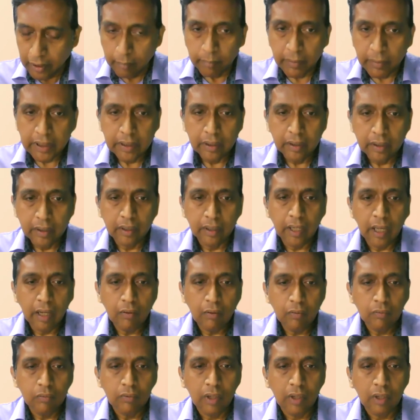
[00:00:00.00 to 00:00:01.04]
But
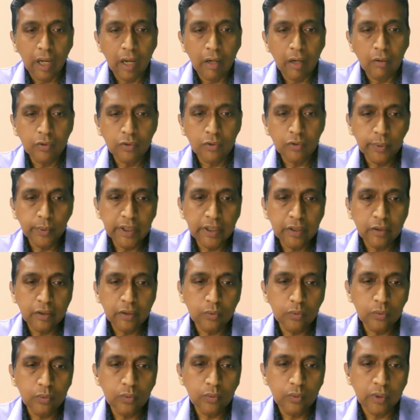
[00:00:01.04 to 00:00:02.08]
now, how do we
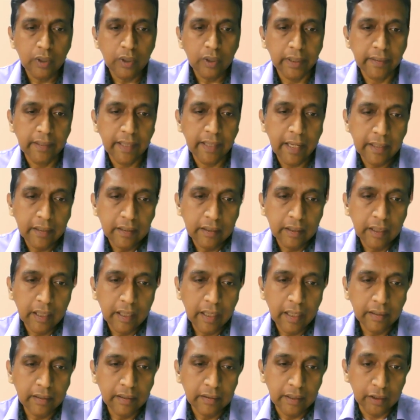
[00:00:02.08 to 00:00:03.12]
do that
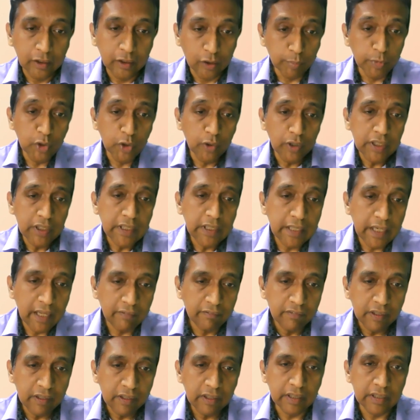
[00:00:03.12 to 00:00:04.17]
at the community
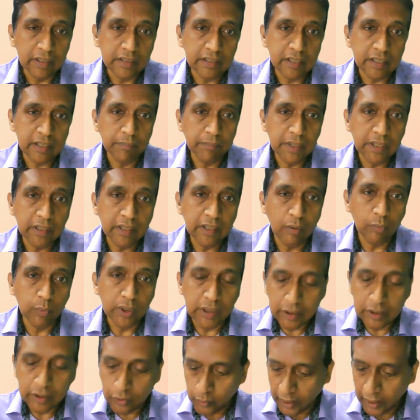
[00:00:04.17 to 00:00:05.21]
level is something that we
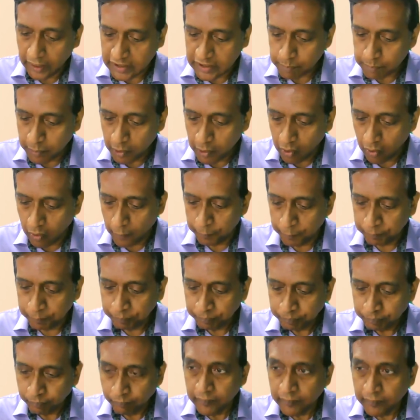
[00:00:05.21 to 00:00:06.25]
need to explore.
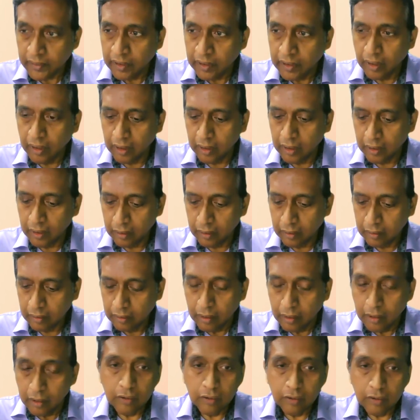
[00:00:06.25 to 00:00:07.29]

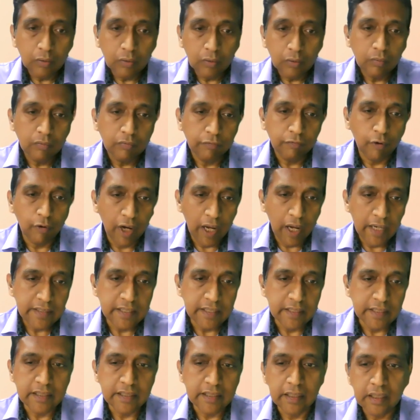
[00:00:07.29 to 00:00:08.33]
You know, for us
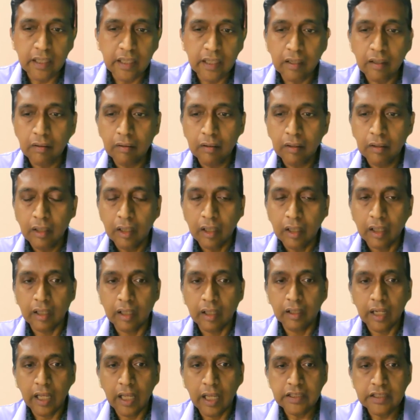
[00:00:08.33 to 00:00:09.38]
at SINDA,
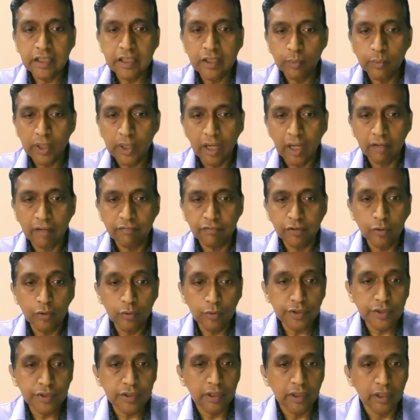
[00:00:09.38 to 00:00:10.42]
largely we have
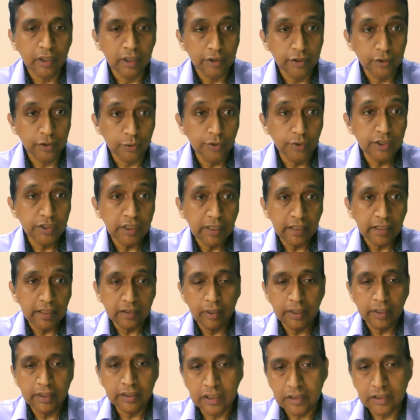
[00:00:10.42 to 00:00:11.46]
used tuition, as
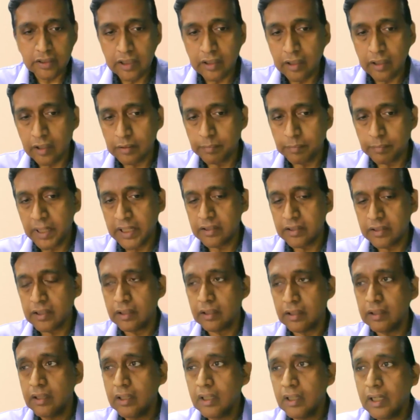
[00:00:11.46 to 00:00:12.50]
what Justin has
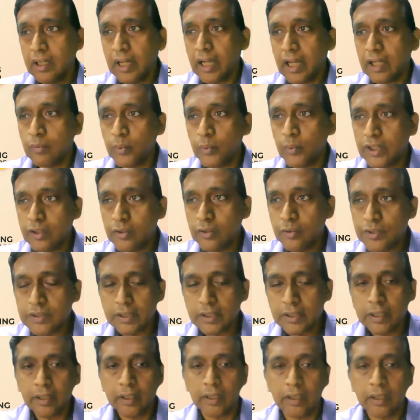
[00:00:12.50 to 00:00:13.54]
mentioned, and we use